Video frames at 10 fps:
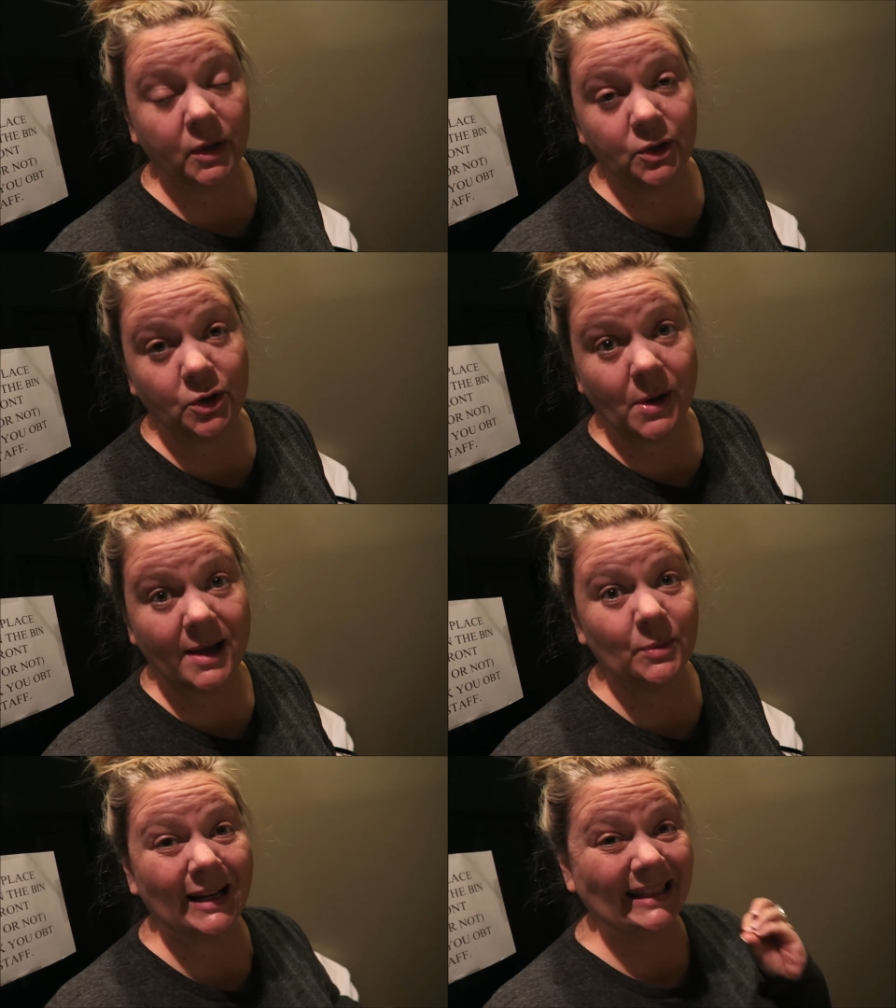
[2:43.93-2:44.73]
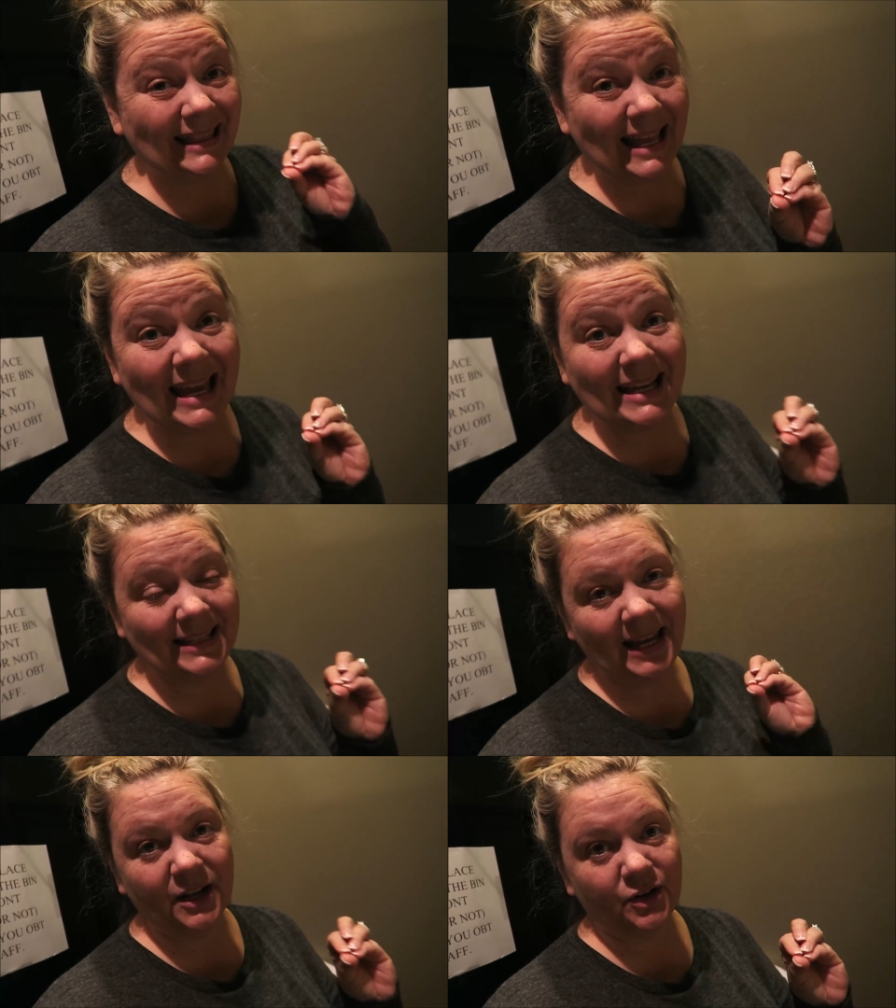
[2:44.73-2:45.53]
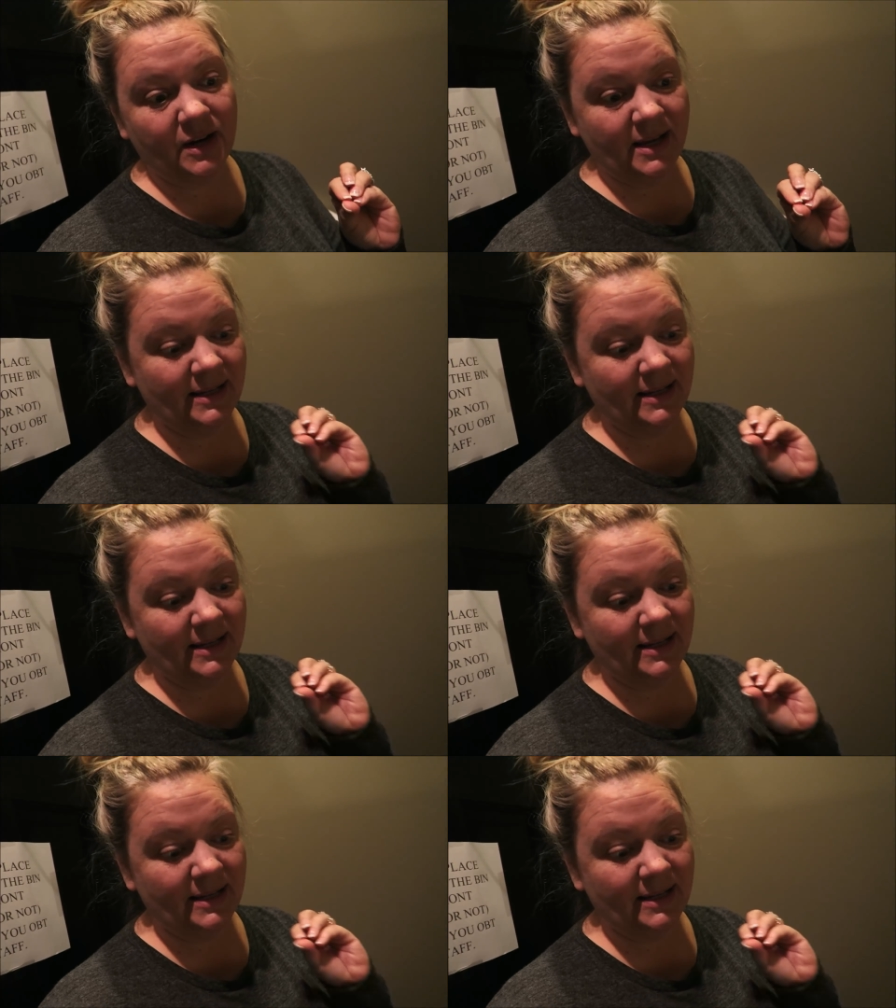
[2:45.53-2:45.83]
want to show you guys what a leg tanner